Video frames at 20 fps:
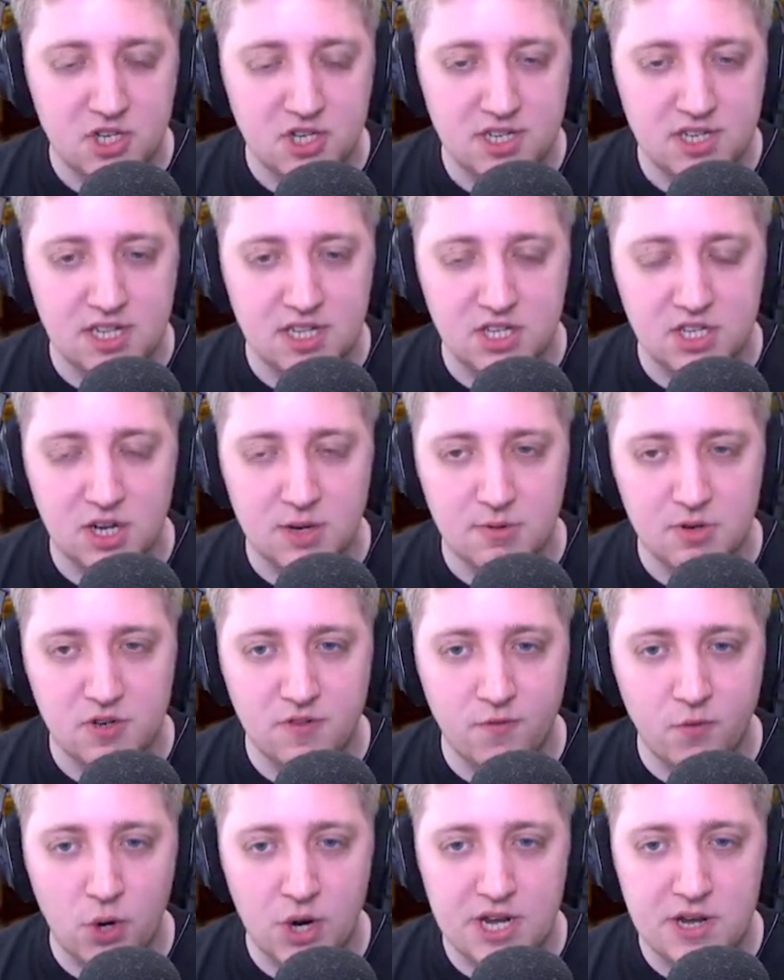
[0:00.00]
just because there's so
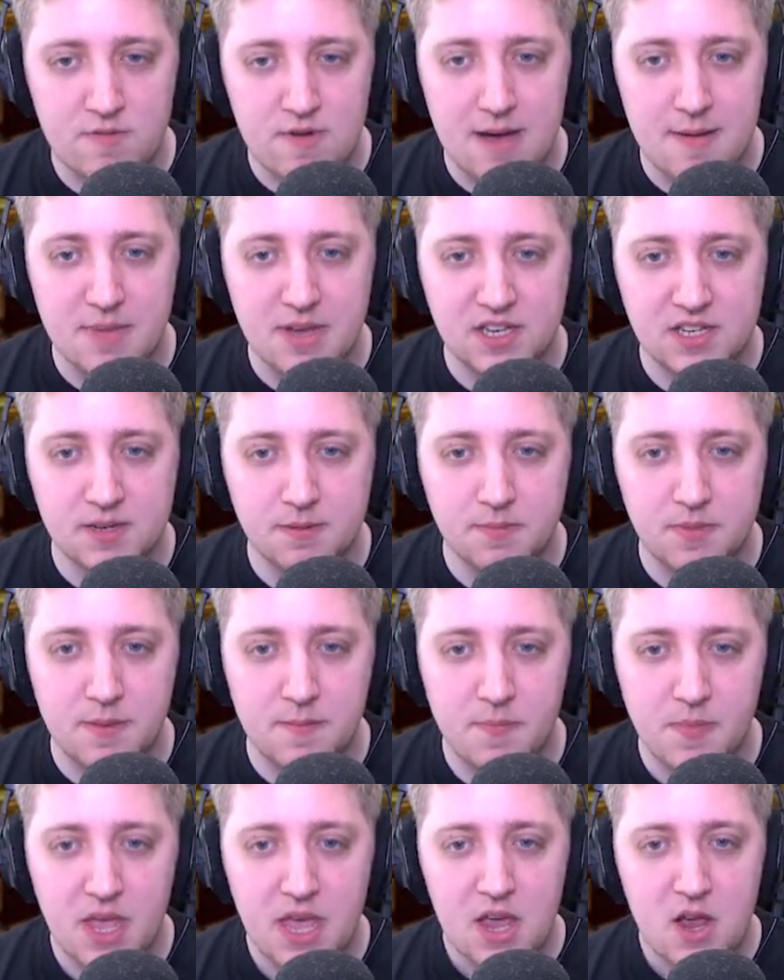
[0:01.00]
much void around me or
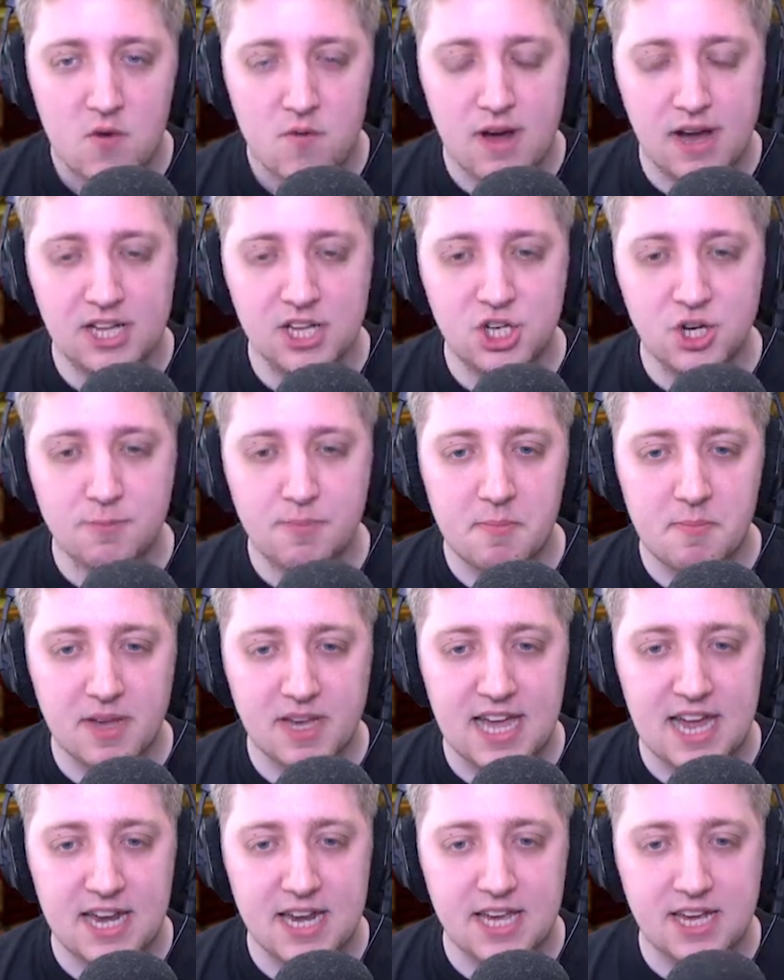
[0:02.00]
something. Right, jumping
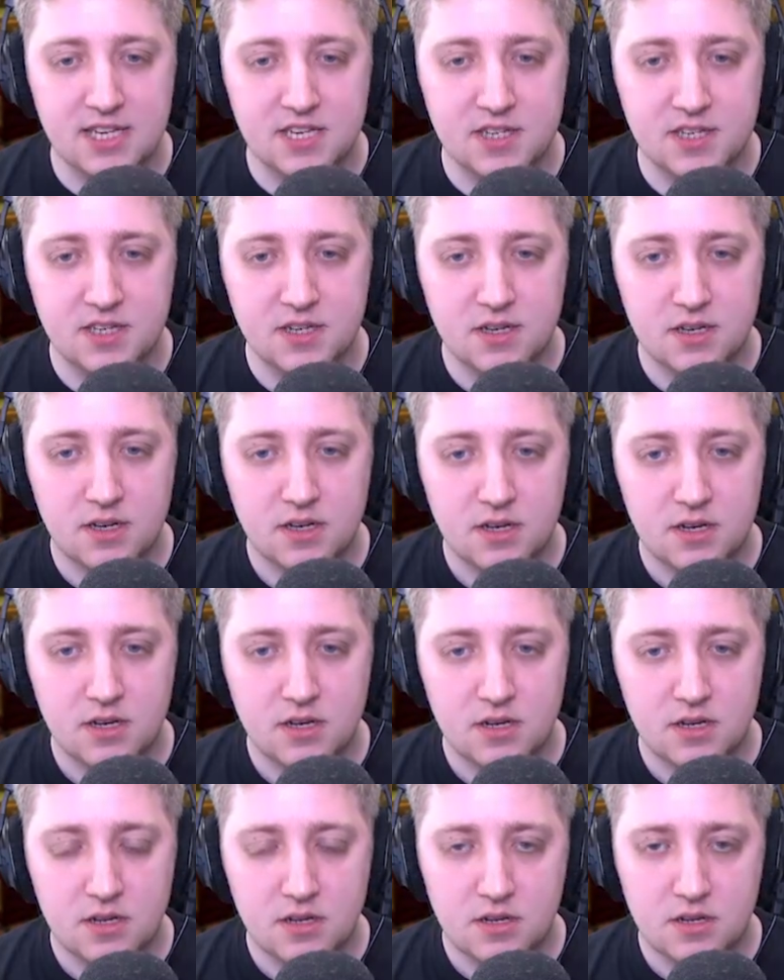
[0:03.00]
mechanics.
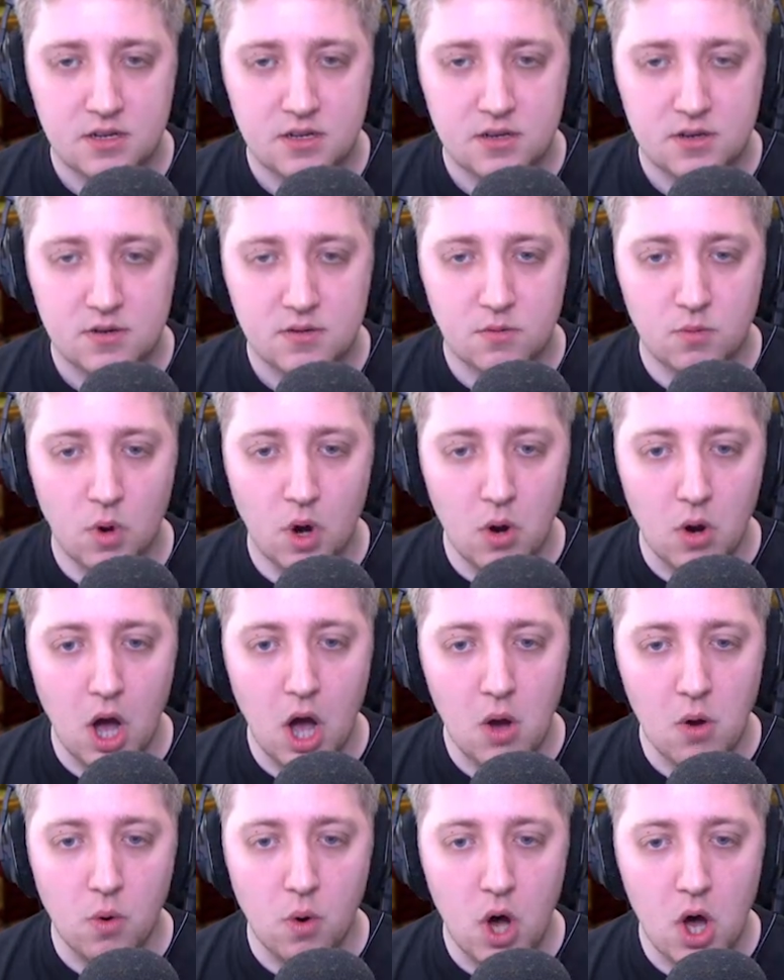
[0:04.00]
Whoa,
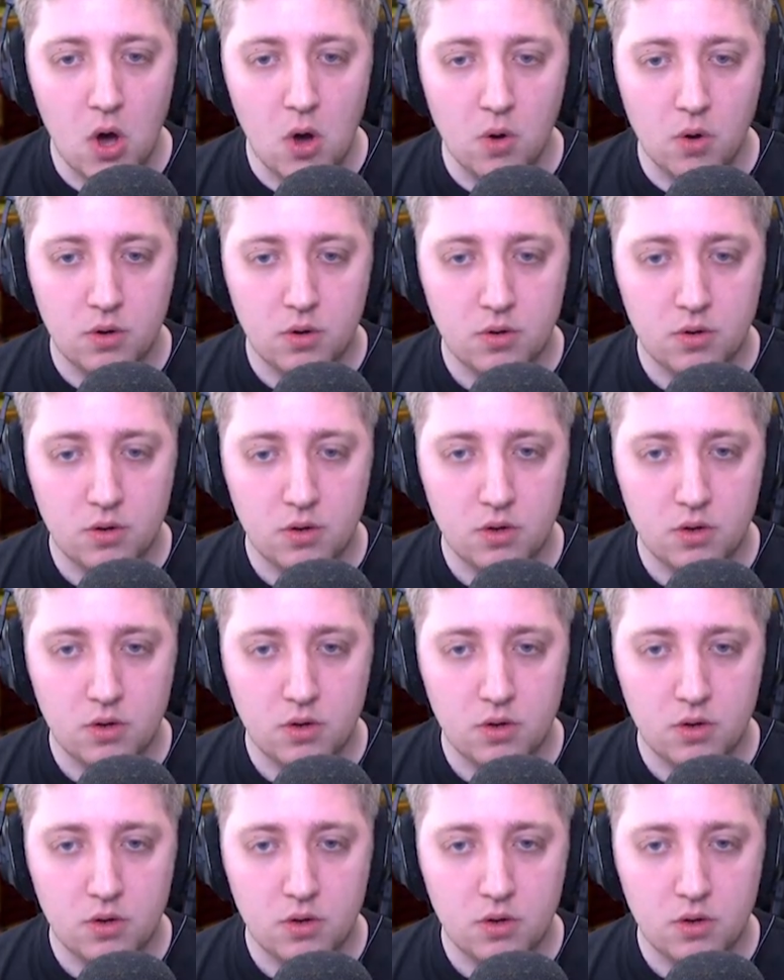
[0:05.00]
whoa, whoa!